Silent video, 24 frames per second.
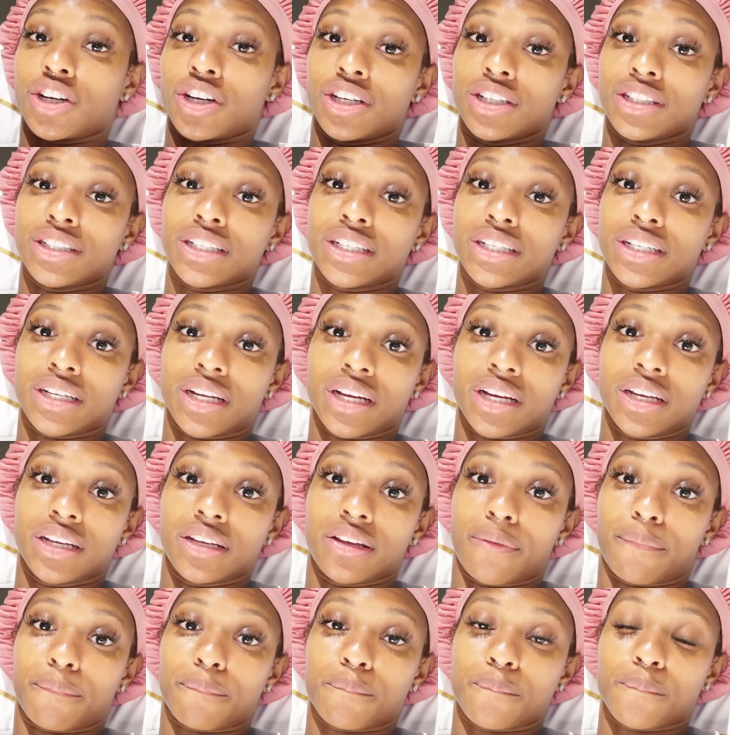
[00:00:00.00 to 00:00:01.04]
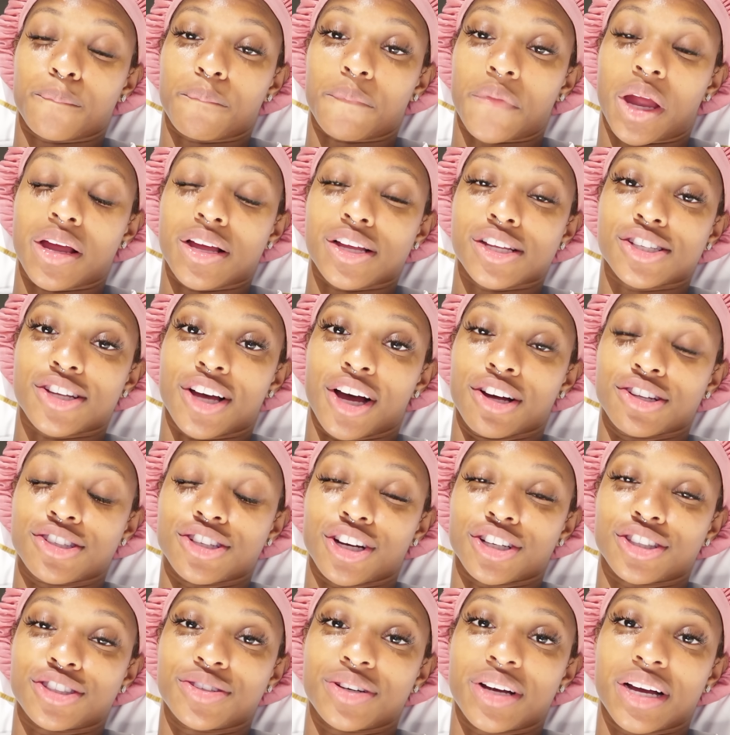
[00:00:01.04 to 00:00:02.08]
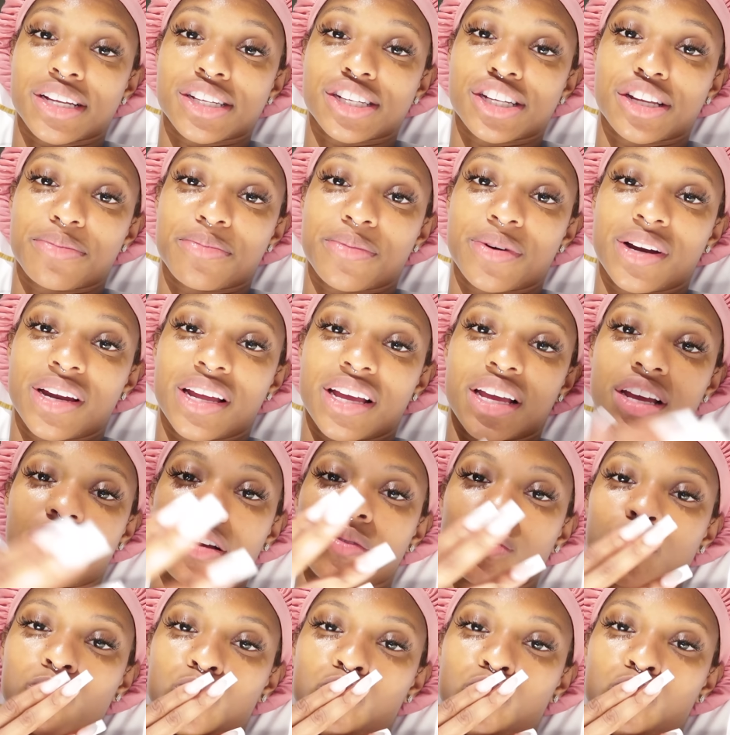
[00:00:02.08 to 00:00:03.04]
call it a night. So I'll talk to you guys in the morning.